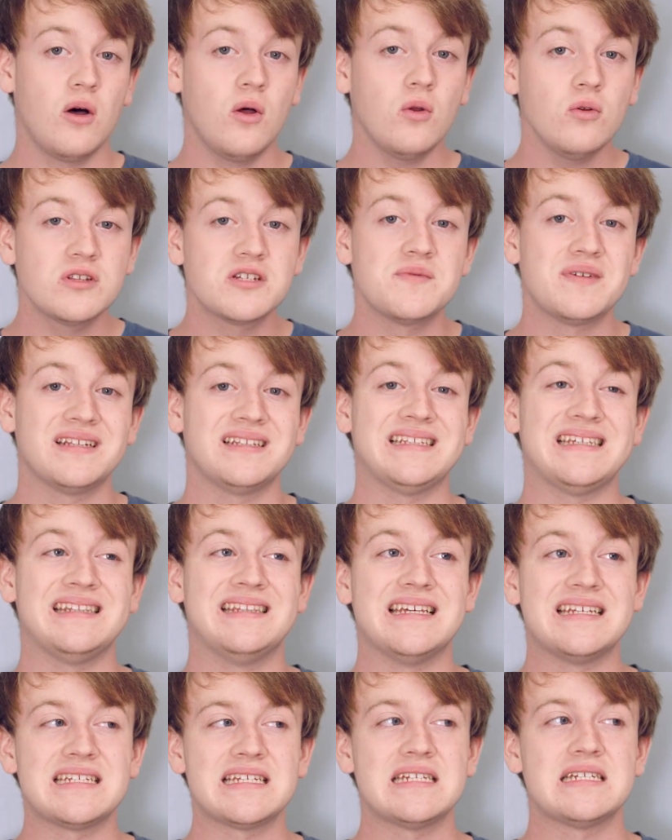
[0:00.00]
Ultimately,
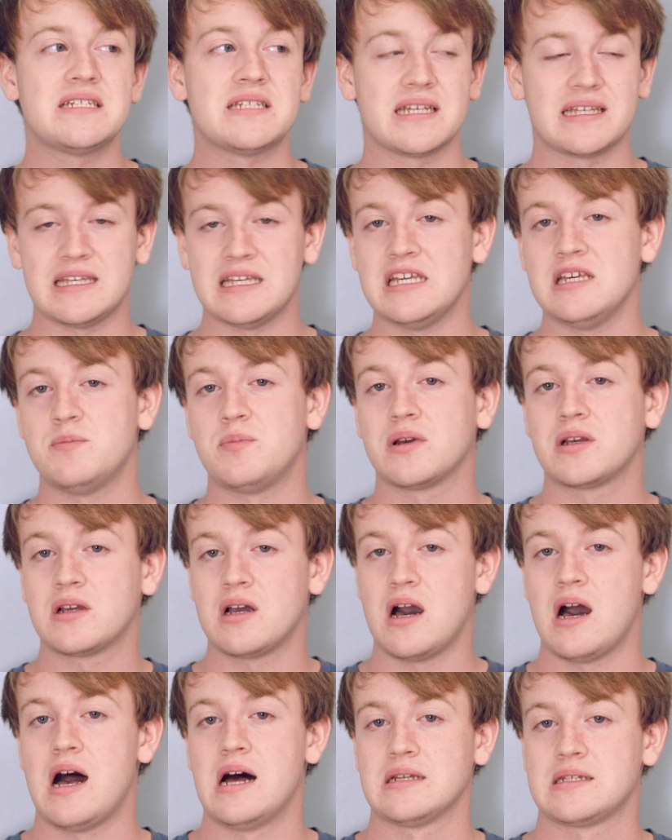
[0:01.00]
this is to keep
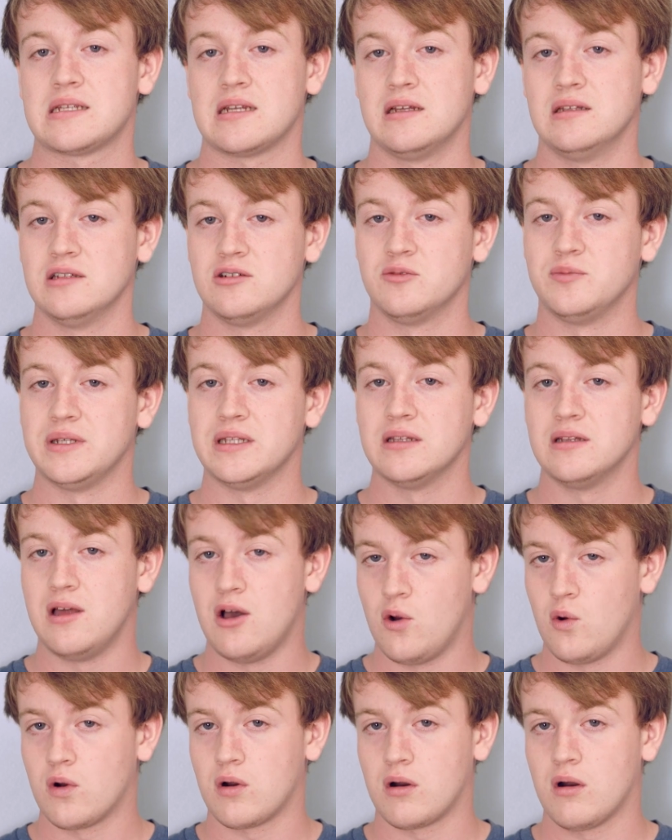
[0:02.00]
costs a little bit
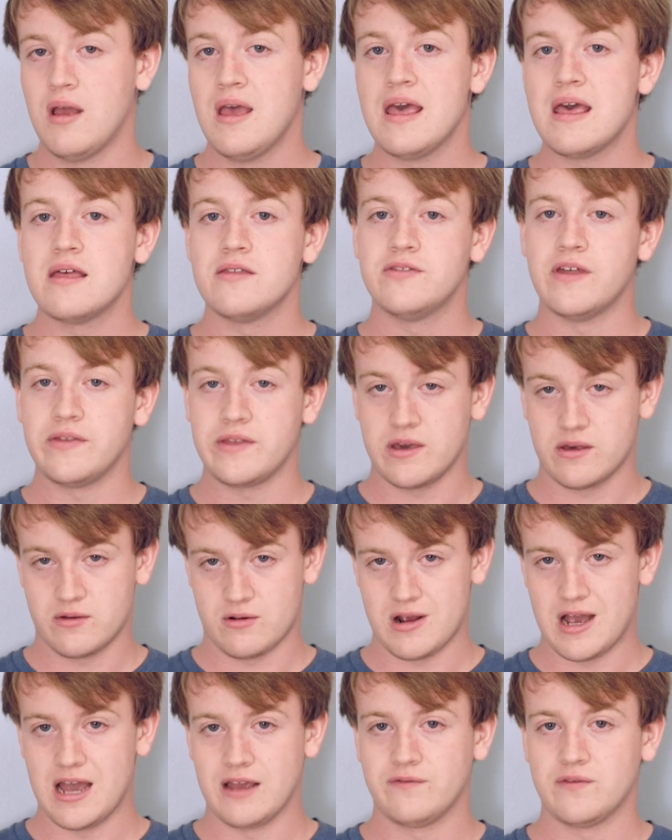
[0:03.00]
lower than the
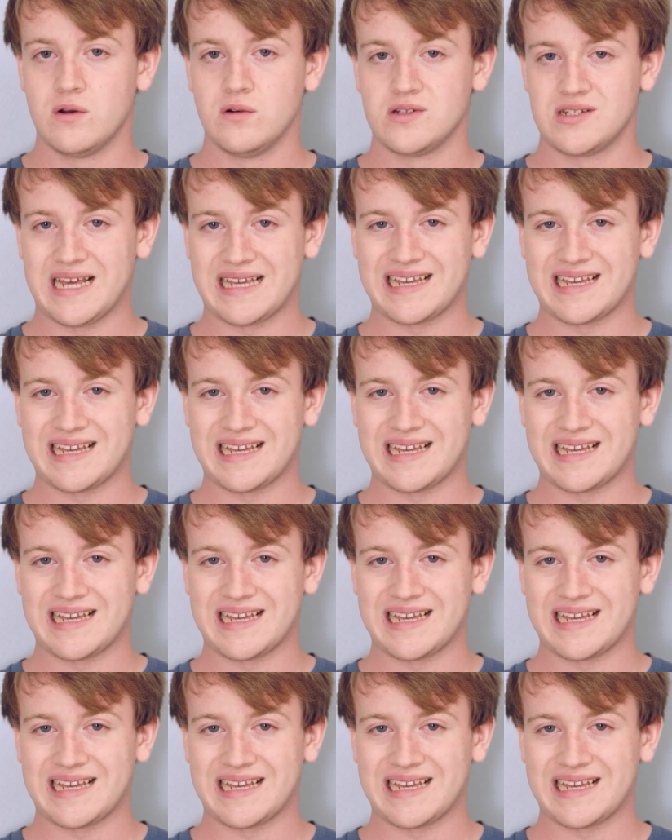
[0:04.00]
other iPhones.